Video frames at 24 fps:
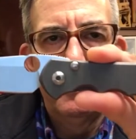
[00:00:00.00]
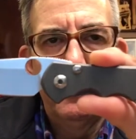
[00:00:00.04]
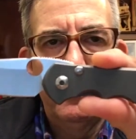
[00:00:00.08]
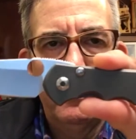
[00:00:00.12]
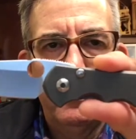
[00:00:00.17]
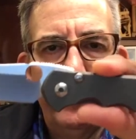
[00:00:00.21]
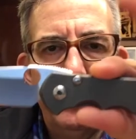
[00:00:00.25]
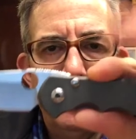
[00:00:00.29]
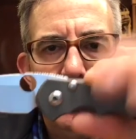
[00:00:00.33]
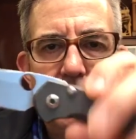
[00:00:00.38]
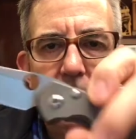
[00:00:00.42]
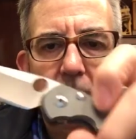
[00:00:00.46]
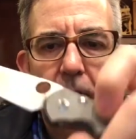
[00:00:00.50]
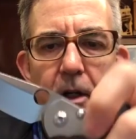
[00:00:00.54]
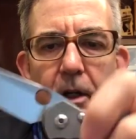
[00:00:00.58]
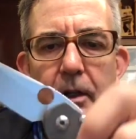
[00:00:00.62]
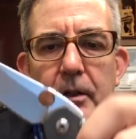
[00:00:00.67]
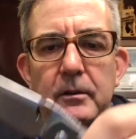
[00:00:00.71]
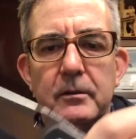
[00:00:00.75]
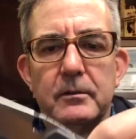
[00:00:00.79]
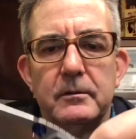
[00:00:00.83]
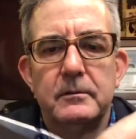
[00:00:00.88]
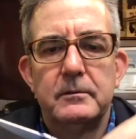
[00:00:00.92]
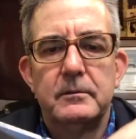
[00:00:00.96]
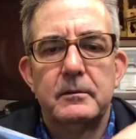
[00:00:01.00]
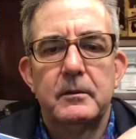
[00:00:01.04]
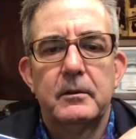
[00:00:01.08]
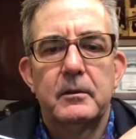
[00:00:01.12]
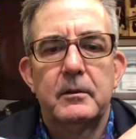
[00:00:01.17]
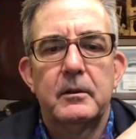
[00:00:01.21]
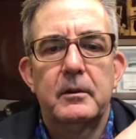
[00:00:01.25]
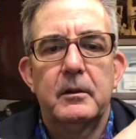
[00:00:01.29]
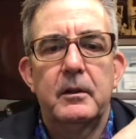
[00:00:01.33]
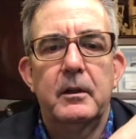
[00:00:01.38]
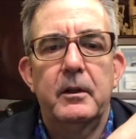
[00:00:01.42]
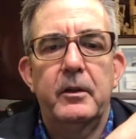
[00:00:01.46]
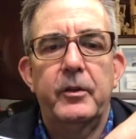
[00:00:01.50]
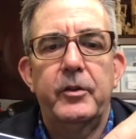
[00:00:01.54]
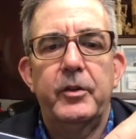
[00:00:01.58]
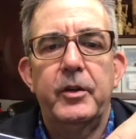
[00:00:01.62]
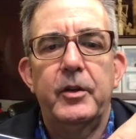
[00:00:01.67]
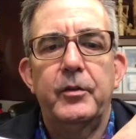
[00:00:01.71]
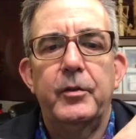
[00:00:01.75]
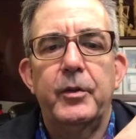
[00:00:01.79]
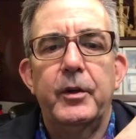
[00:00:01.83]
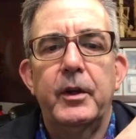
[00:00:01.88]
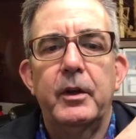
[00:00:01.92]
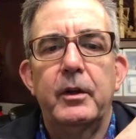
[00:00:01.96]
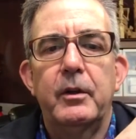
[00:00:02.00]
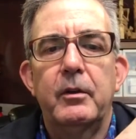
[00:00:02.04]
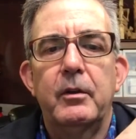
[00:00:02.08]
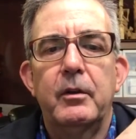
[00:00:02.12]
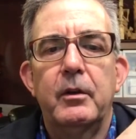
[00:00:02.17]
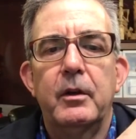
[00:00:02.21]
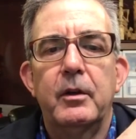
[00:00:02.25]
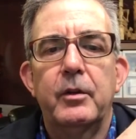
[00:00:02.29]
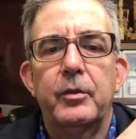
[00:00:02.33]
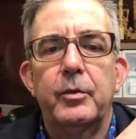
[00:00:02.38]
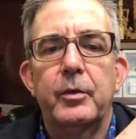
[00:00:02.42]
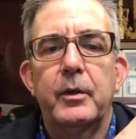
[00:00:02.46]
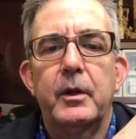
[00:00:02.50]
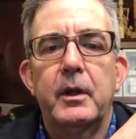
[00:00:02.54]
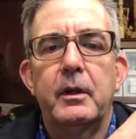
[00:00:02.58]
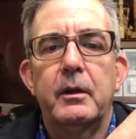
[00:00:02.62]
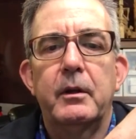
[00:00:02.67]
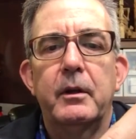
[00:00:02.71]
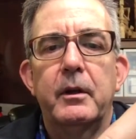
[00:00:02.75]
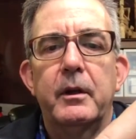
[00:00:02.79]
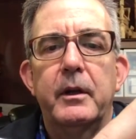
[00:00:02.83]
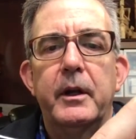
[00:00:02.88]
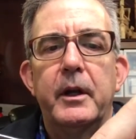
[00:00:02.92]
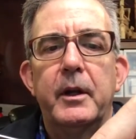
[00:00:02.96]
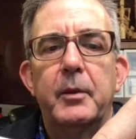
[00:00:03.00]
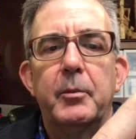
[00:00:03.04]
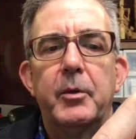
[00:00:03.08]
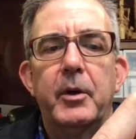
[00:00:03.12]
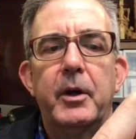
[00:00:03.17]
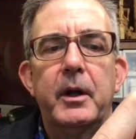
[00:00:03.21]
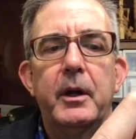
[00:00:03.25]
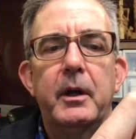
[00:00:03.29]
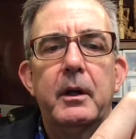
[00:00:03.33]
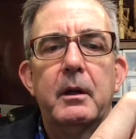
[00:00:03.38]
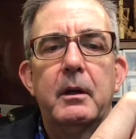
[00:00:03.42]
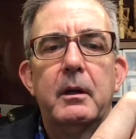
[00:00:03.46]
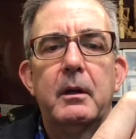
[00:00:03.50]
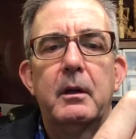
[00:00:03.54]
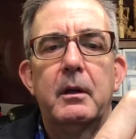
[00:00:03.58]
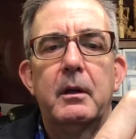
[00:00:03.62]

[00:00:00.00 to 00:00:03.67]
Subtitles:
Insingo. Let's see if we can do this without hurting anybody.